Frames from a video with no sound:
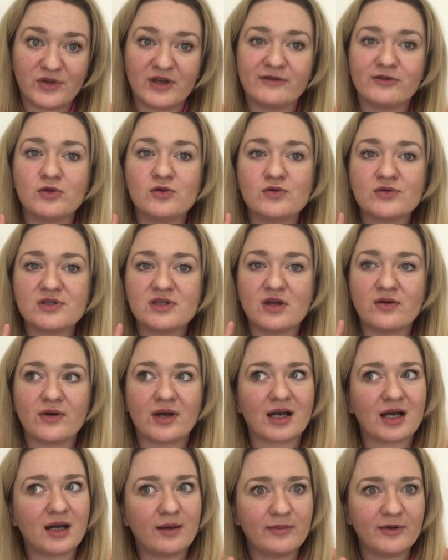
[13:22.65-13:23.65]
There are also
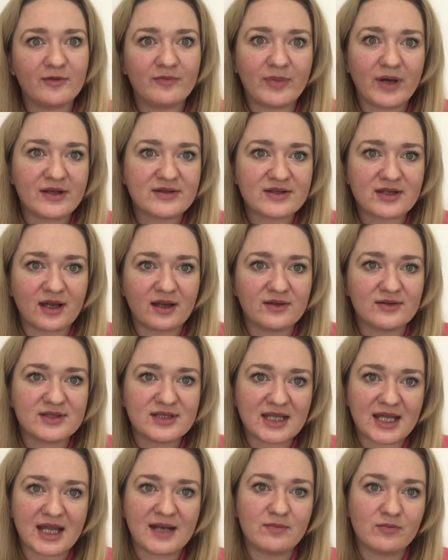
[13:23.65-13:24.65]
a couple of
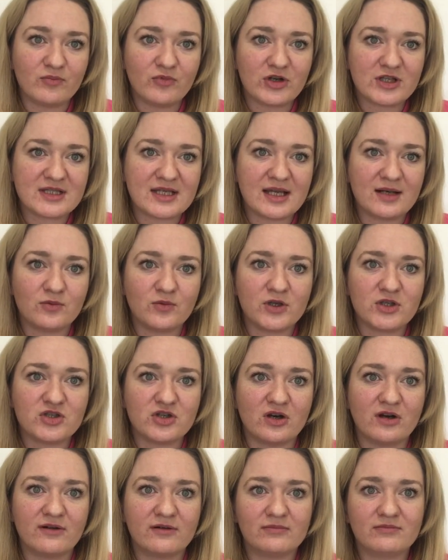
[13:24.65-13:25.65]
postcodes in Britain which
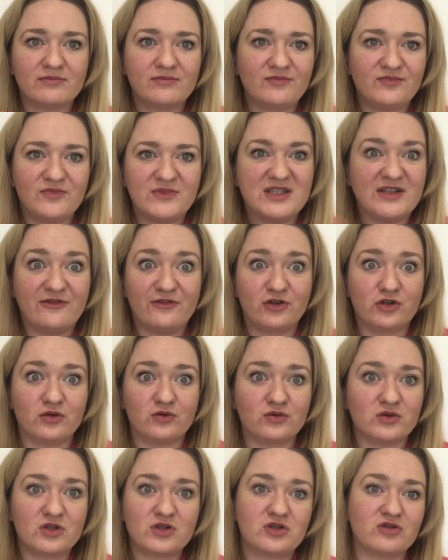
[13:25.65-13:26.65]
are
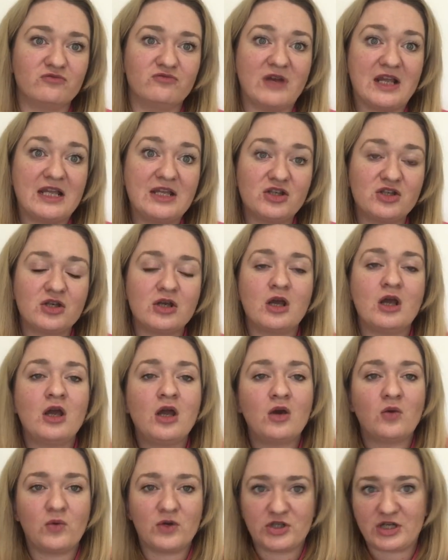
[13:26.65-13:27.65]
difficult to reach,
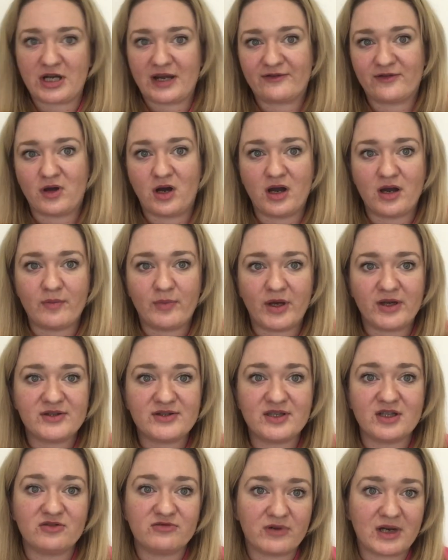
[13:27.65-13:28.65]
which have higher
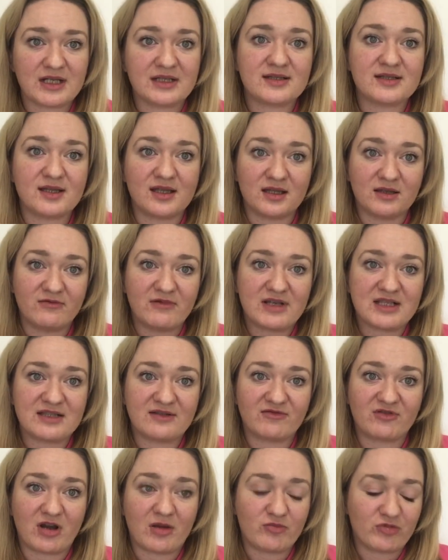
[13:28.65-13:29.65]
postage rates than the rest
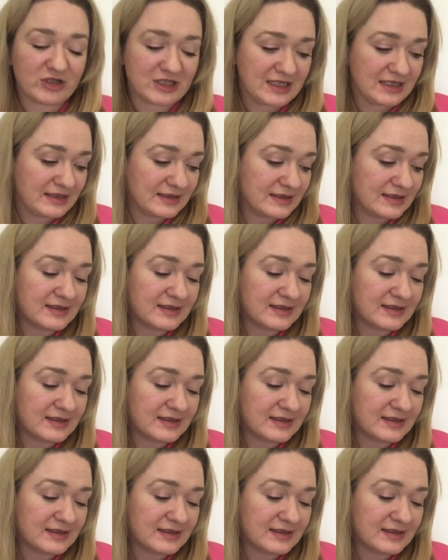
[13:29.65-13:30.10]
of Great Britain.